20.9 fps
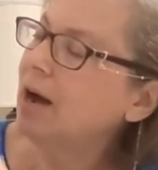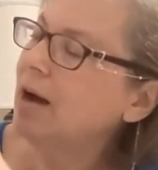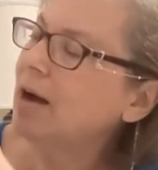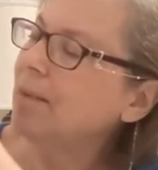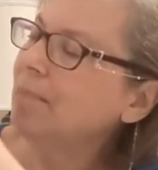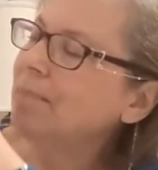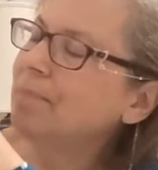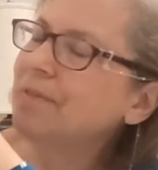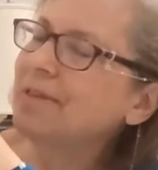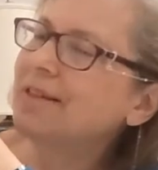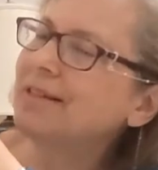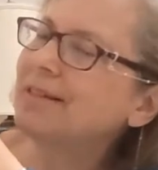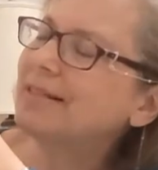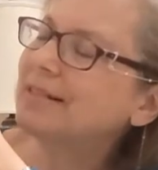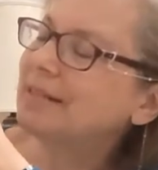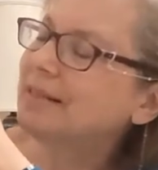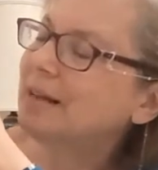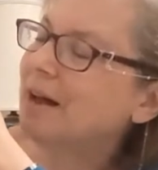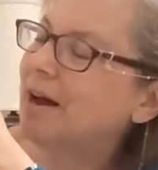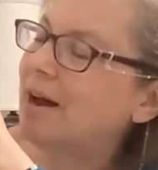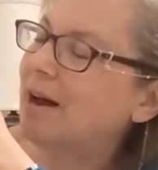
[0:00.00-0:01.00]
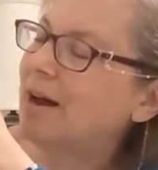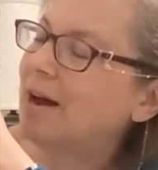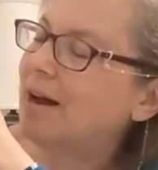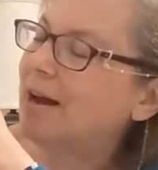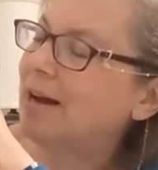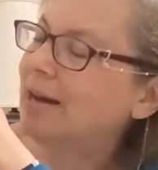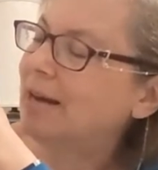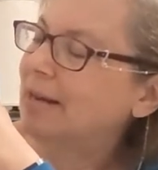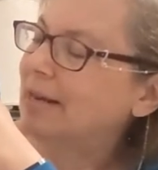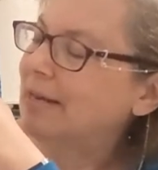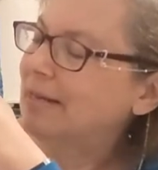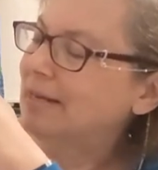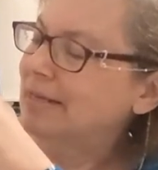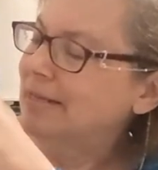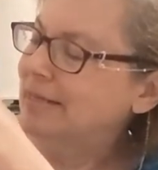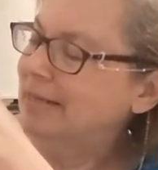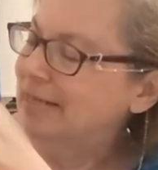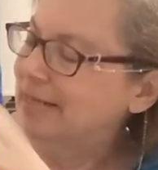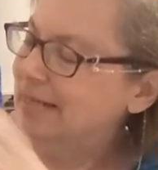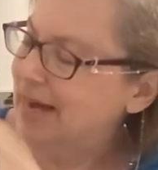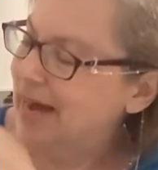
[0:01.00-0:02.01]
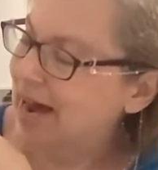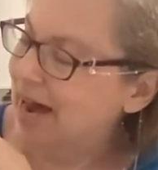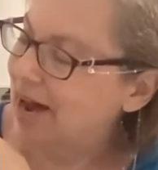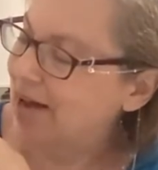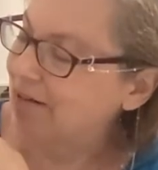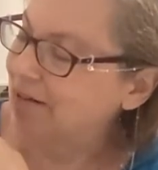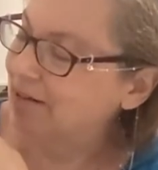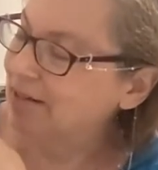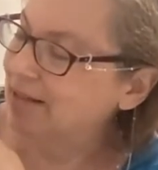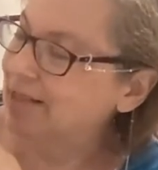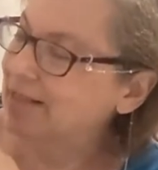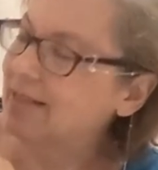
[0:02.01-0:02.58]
up the slide, down the